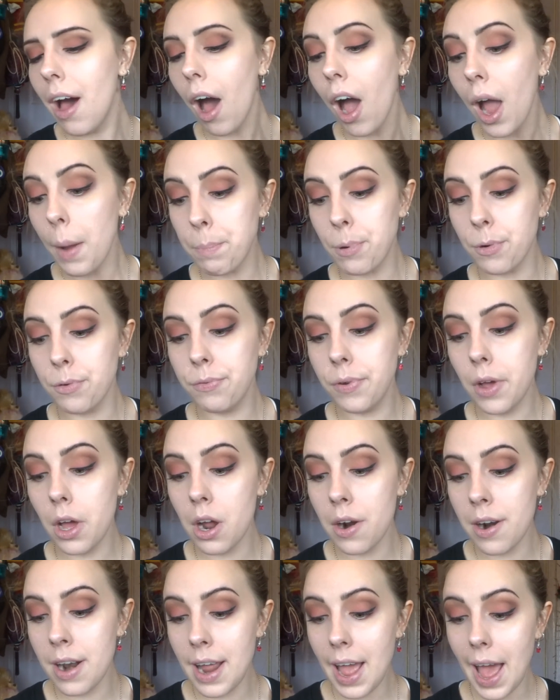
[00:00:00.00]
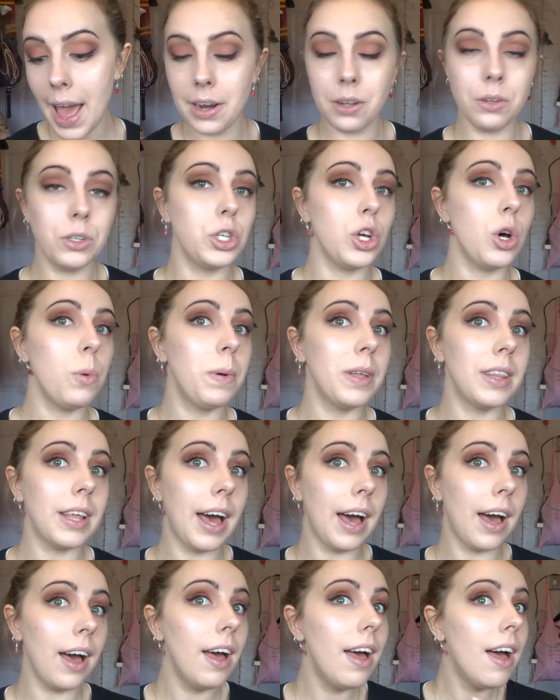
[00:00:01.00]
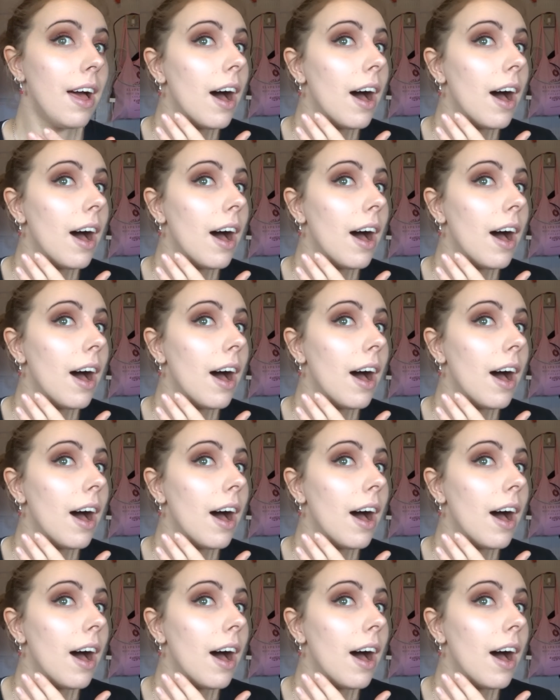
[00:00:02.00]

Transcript: I prefer it. And on top of that,